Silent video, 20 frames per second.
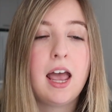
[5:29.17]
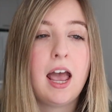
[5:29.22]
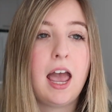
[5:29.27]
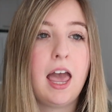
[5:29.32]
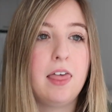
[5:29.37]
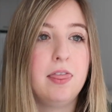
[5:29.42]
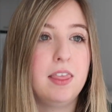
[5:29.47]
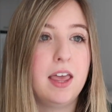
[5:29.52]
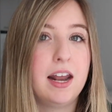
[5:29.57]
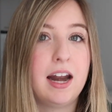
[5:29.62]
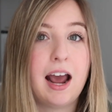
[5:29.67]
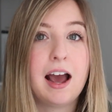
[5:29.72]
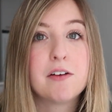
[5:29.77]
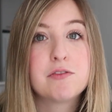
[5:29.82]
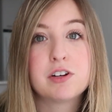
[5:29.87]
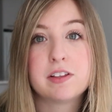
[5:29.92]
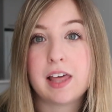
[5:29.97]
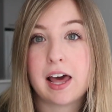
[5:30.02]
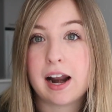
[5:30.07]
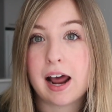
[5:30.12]
And then
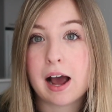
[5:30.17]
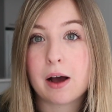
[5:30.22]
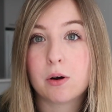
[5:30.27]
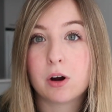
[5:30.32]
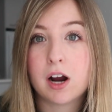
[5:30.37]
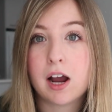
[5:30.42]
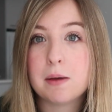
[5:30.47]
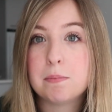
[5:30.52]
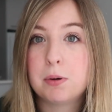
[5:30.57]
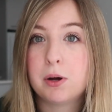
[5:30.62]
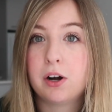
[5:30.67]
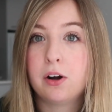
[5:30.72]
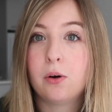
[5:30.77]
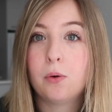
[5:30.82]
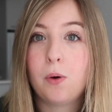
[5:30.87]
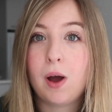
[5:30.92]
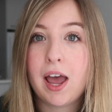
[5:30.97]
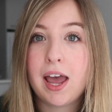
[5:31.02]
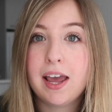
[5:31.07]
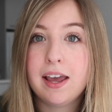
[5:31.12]
after that hour, I put it
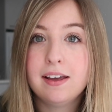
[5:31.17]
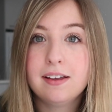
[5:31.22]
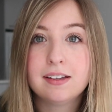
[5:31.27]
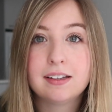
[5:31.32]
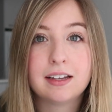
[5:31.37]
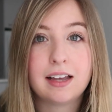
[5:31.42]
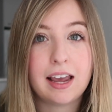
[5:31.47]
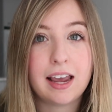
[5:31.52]
away